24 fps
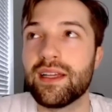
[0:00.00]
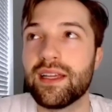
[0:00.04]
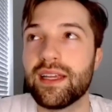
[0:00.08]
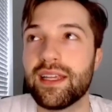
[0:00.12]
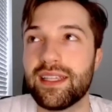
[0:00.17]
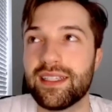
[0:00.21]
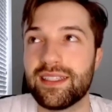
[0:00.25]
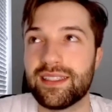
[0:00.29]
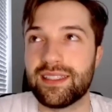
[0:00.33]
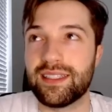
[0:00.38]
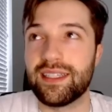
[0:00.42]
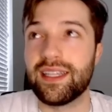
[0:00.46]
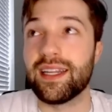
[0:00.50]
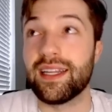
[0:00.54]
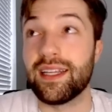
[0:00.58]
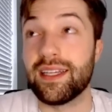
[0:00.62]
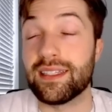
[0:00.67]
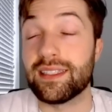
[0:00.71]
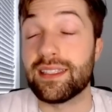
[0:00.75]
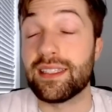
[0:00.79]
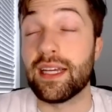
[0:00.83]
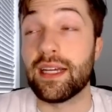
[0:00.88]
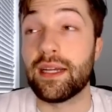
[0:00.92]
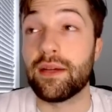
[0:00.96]
He's
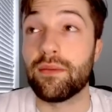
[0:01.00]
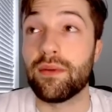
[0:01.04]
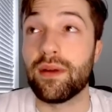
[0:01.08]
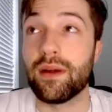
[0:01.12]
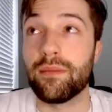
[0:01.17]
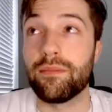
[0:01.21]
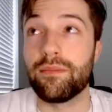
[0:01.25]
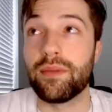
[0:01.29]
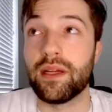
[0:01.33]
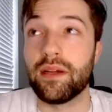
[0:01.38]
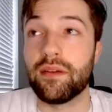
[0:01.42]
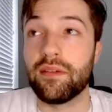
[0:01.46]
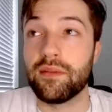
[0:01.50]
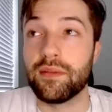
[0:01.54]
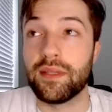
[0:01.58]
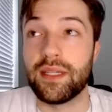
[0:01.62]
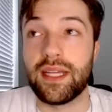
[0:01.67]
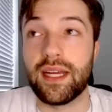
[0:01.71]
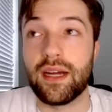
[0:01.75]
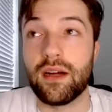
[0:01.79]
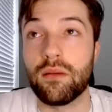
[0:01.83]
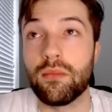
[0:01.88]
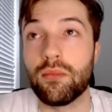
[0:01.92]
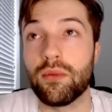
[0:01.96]
getting a second-round pick from the
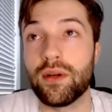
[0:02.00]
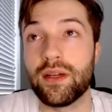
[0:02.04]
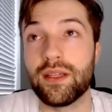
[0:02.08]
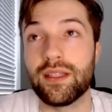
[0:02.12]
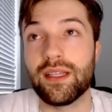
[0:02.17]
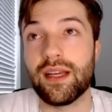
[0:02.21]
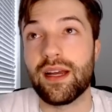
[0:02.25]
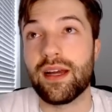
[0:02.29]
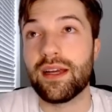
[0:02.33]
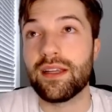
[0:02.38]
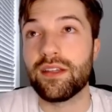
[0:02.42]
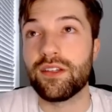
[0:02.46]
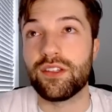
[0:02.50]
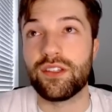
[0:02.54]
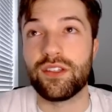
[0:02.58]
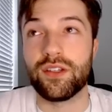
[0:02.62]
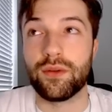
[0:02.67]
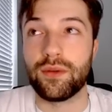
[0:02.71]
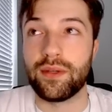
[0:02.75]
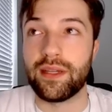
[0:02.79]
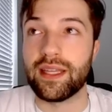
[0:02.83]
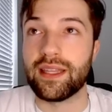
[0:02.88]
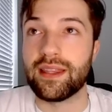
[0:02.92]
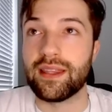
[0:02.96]
Cowboys. I just
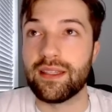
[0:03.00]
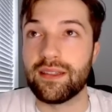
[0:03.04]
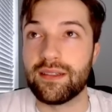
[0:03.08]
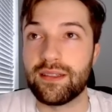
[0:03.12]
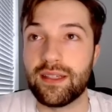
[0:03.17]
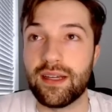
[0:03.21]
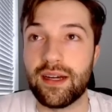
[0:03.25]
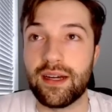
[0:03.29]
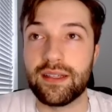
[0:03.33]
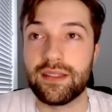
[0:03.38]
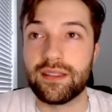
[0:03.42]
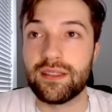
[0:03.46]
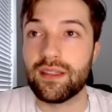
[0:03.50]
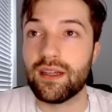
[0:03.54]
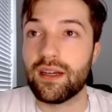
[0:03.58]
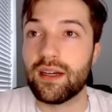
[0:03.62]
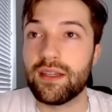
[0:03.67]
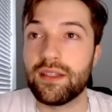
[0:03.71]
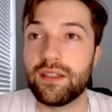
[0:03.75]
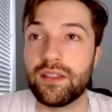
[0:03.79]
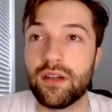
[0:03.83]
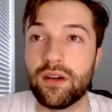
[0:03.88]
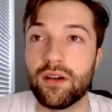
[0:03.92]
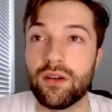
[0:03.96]
don't get this, guys.
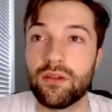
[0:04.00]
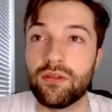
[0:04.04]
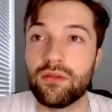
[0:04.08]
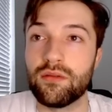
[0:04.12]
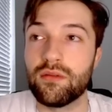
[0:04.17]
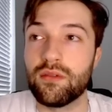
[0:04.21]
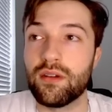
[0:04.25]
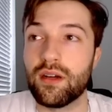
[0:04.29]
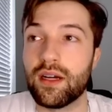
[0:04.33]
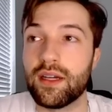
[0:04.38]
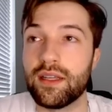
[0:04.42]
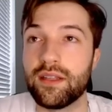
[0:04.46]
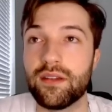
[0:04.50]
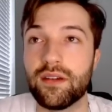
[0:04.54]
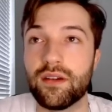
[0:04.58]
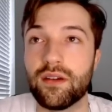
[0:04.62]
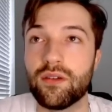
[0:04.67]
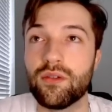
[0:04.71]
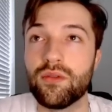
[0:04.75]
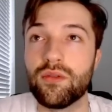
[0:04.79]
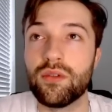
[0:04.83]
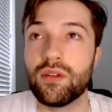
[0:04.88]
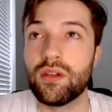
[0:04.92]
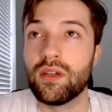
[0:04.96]
I don't. I
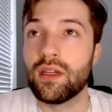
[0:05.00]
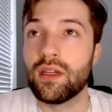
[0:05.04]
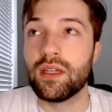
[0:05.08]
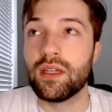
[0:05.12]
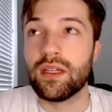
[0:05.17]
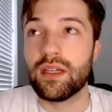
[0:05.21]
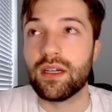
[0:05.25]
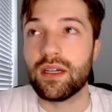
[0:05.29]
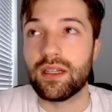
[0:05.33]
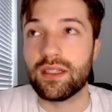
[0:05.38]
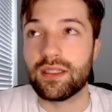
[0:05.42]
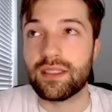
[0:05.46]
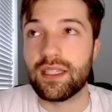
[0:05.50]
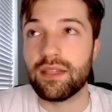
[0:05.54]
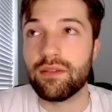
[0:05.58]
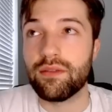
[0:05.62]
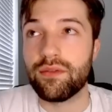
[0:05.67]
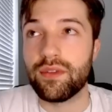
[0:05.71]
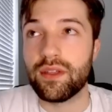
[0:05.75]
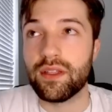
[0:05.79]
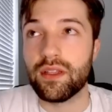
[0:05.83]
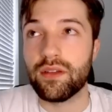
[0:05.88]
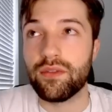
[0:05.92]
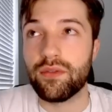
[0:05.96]
don't. Uh, Steve
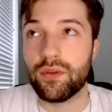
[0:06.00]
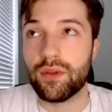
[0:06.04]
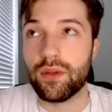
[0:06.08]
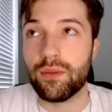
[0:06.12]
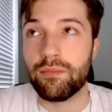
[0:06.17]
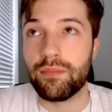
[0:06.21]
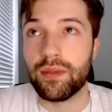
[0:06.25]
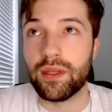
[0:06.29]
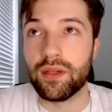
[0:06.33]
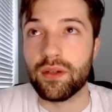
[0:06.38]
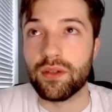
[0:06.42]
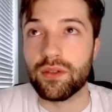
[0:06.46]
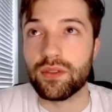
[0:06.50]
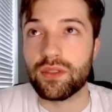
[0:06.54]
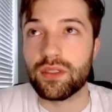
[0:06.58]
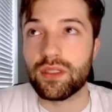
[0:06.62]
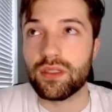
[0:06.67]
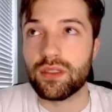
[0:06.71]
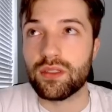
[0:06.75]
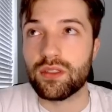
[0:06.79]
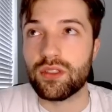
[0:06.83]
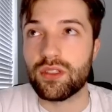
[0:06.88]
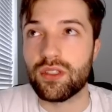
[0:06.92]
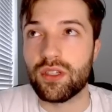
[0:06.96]
Avila for the
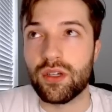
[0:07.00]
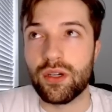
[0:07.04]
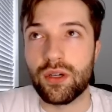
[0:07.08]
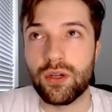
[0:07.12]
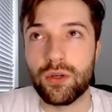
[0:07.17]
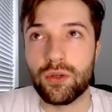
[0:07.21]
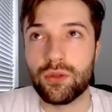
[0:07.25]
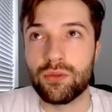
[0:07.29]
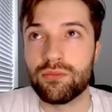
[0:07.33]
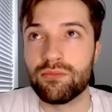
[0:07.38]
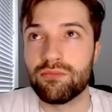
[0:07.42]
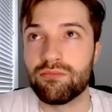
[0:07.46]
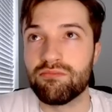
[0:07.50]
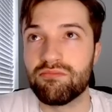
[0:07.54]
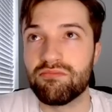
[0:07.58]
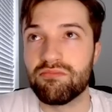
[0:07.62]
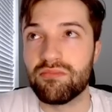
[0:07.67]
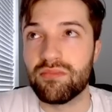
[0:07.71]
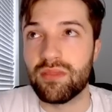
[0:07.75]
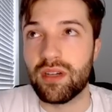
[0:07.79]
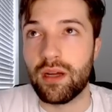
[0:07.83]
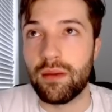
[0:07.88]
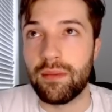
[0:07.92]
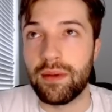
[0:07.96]
Bills. So,
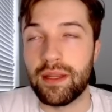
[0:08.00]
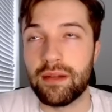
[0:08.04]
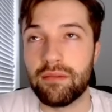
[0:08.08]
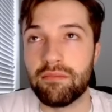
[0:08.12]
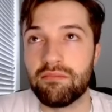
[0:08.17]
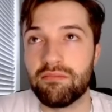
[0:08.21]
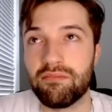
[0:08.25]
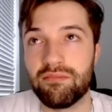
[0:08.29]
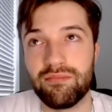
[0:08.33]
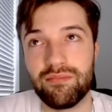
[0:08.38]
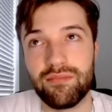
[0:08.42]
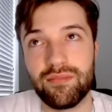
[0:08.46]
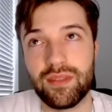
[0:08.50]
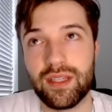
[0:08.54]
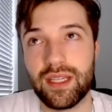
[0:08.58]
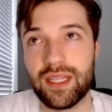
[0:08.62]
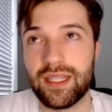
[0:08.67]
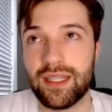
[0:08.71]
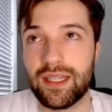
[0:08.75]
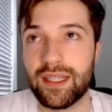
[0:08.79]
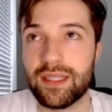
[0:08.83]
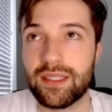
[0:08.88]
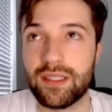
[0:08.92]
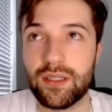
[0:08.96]
I mean,
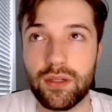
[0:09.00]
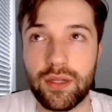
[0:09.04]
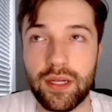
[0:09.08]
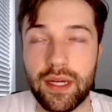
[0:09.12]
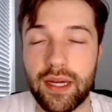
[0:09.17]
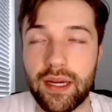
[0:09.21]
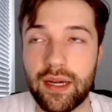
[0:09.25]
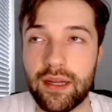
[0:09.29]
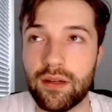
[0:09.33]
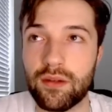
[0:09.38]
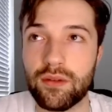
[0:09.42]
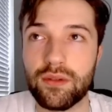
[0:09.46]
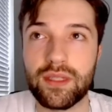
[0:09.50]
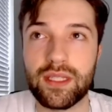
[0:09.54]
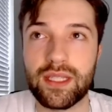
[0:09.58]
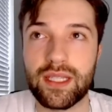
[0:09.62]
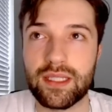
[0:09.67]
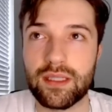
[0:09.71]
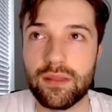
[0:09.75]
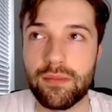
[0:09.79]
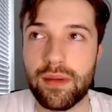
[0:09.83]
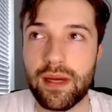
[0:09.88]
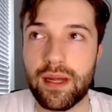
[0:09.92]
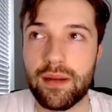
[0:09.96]
it, it's okay. I don't think
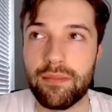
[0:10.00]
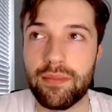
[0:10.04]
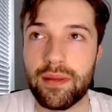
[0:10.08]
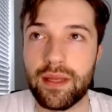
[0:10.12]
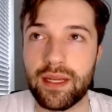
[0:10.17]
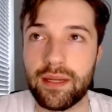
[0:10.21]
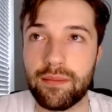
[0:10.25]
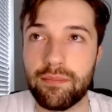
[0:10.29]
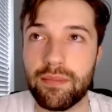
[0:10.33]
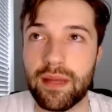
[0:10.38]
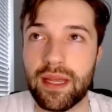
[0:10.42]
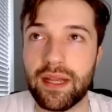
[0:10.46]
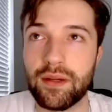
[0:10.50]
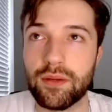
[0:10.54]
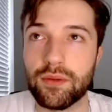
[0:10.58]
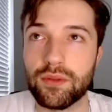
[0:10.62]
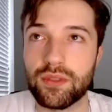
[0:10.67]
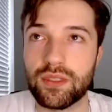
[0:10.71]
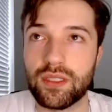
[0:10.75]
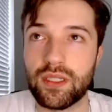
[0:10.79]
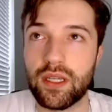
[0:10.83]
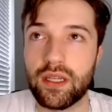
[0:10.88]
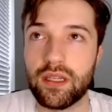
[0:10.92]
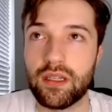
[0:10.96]
that's a bad pick.
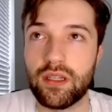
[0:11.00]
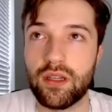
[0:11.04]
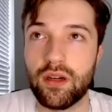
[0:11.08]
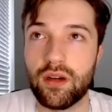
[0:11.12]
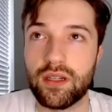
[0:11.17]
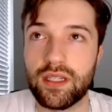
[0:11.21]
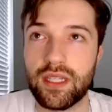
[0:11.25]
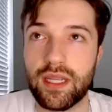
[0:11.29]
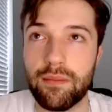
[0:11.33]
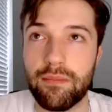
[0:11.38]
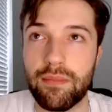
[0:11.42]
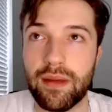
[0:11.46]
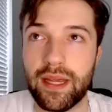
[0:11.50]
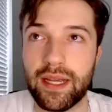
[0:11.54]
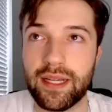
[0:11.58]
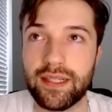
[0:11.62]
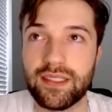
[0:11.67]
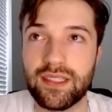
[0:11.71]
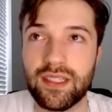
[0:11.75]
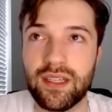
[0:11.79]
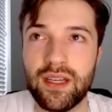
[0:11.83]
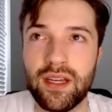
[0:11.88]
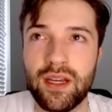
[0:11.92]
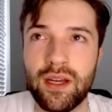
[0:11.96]
Bengals getting Deonte
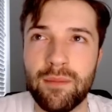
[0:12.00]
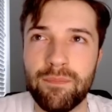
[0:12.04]
Banks.